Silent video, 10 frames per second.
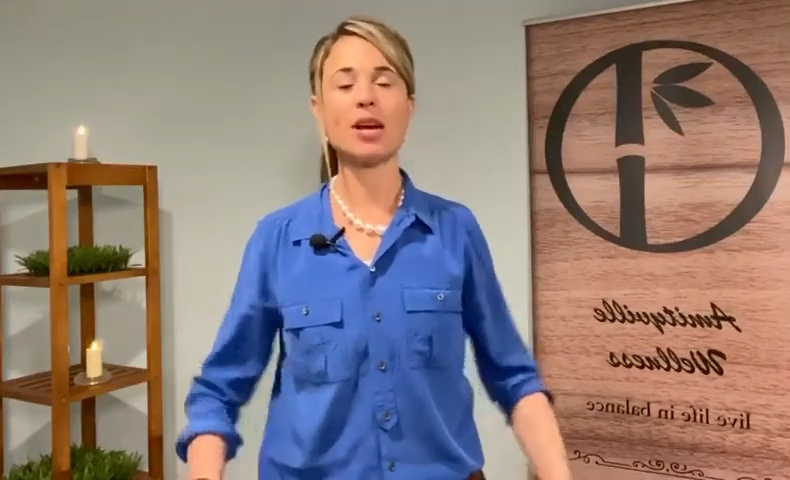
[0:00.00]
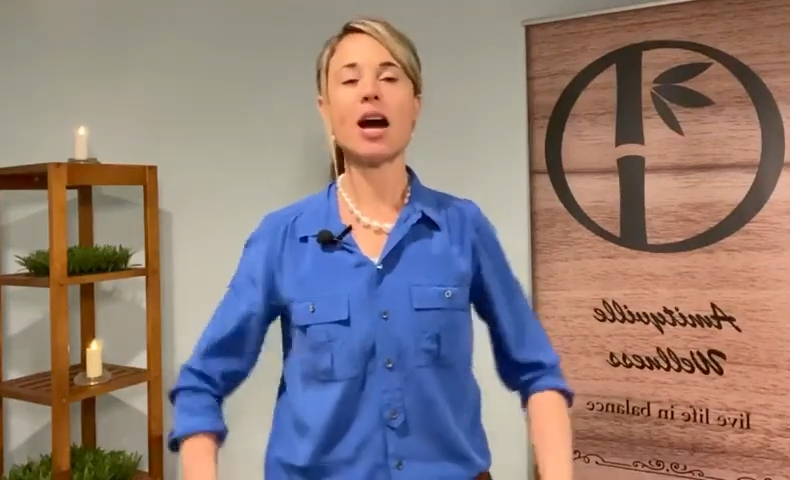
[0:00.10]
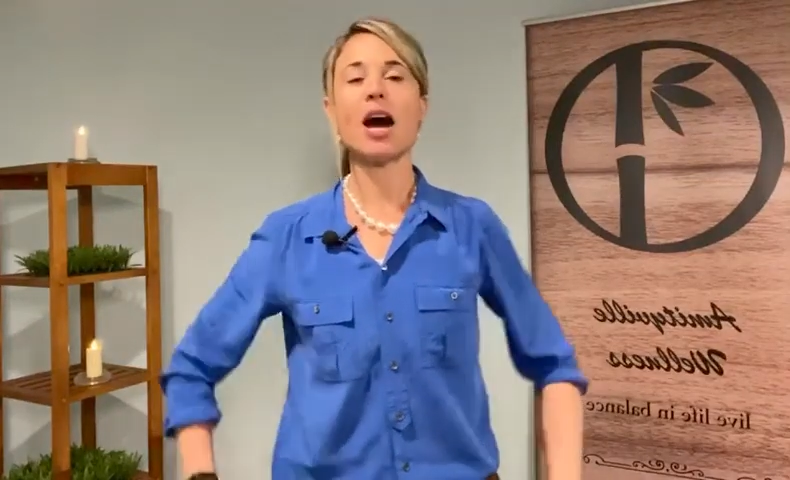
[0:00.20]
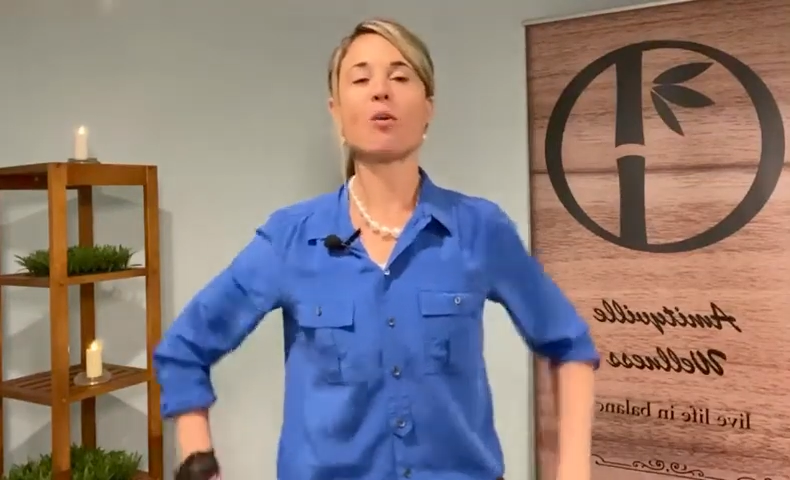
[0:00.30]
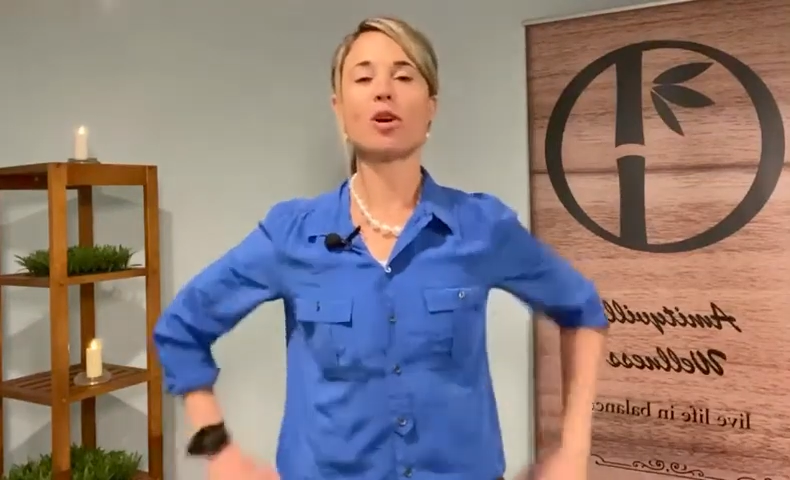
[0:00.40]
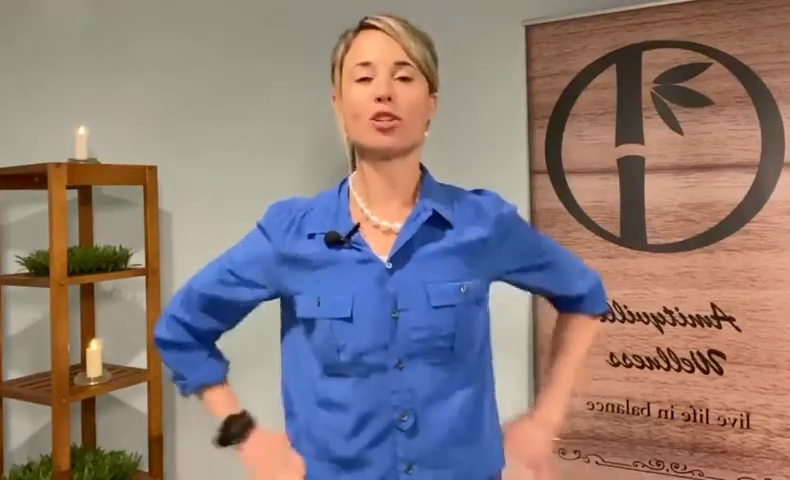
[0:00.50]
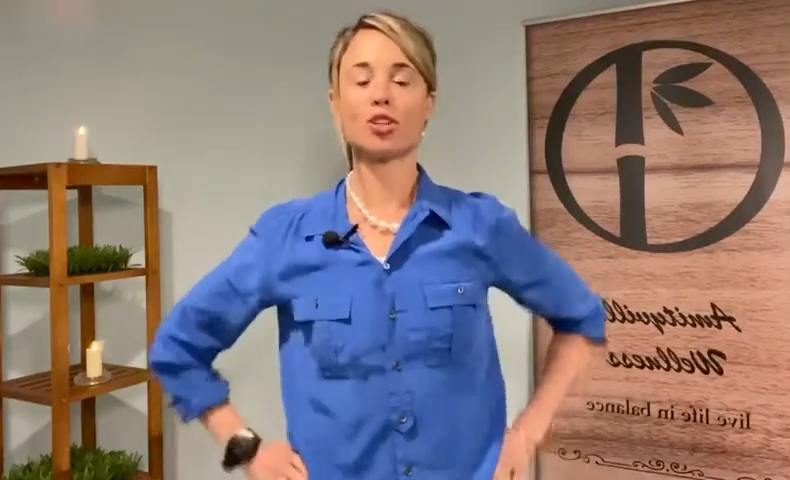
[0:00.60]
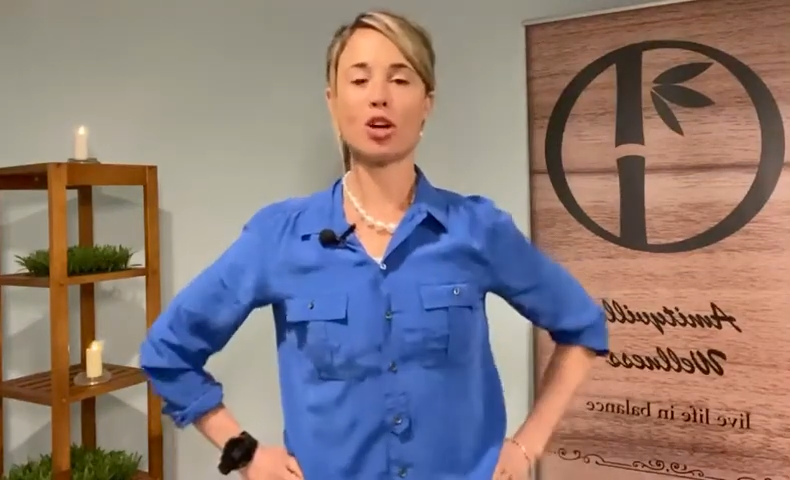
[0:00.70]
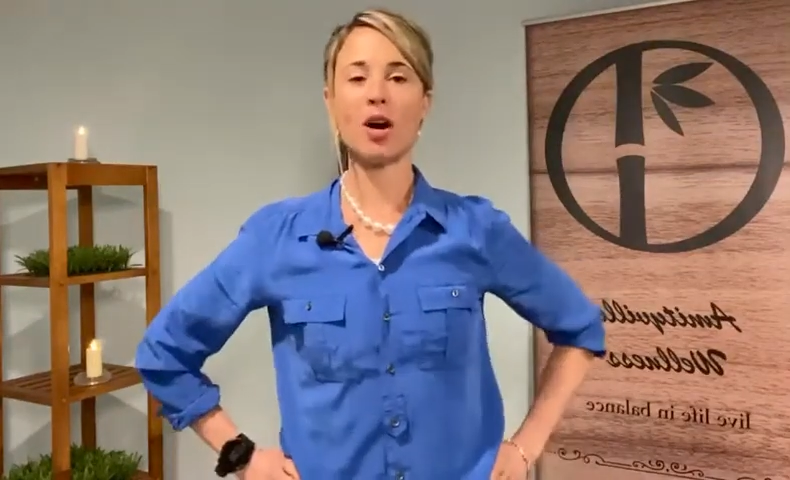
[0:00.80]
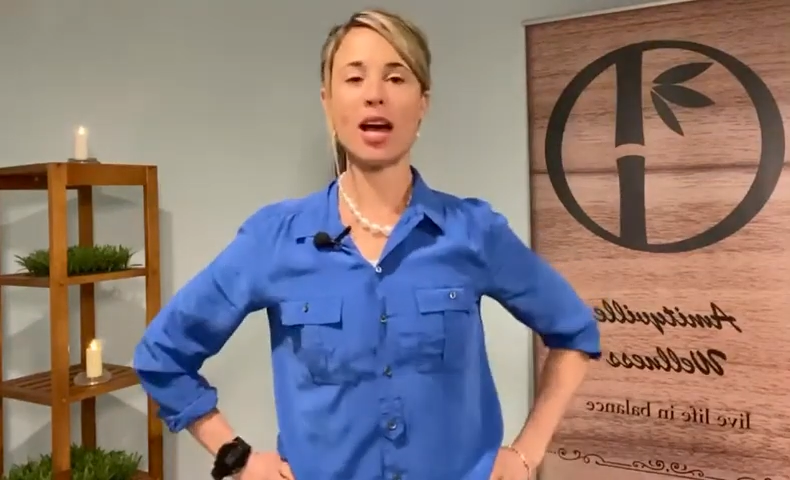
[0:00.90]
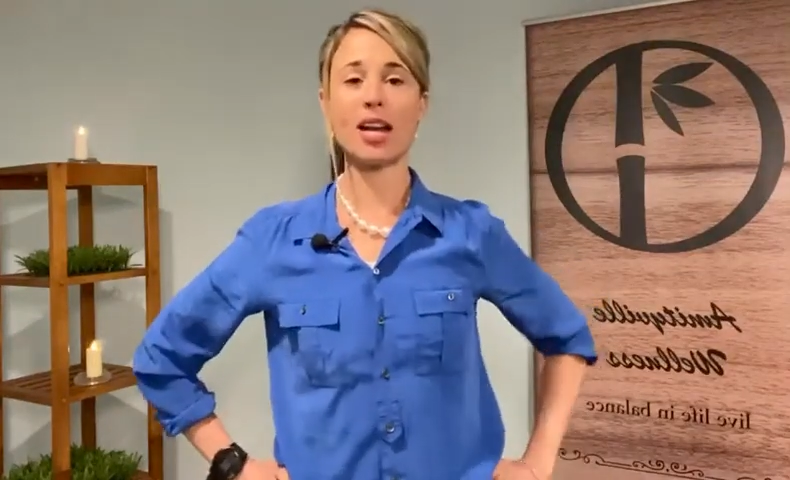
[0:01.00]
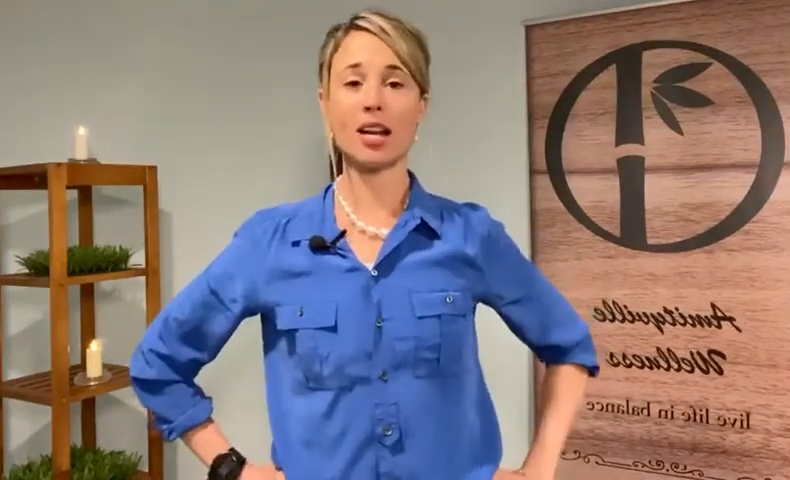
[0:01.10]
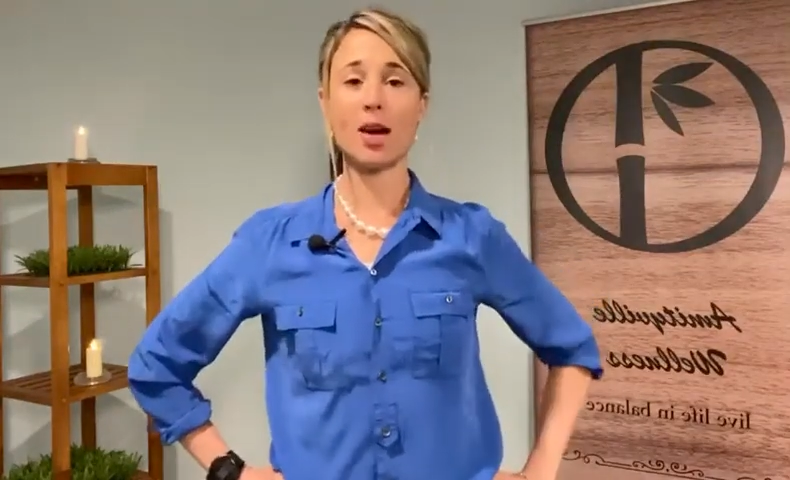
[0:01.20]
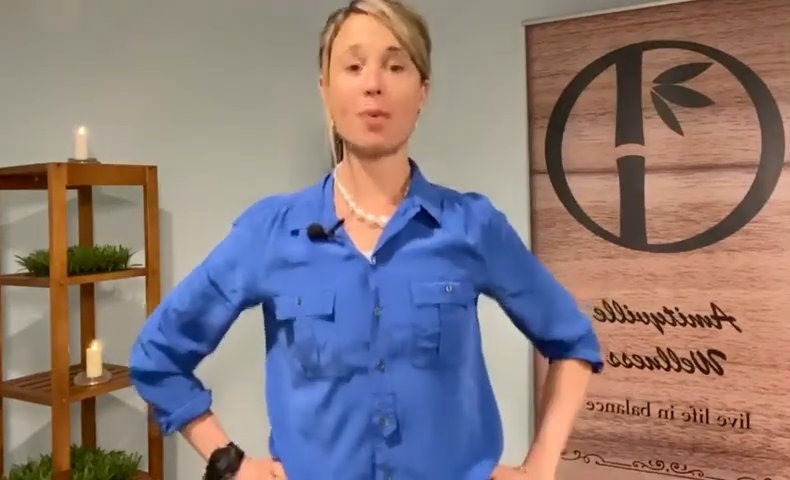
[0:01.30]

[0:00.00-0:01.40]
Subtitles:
I want you to go ahead and come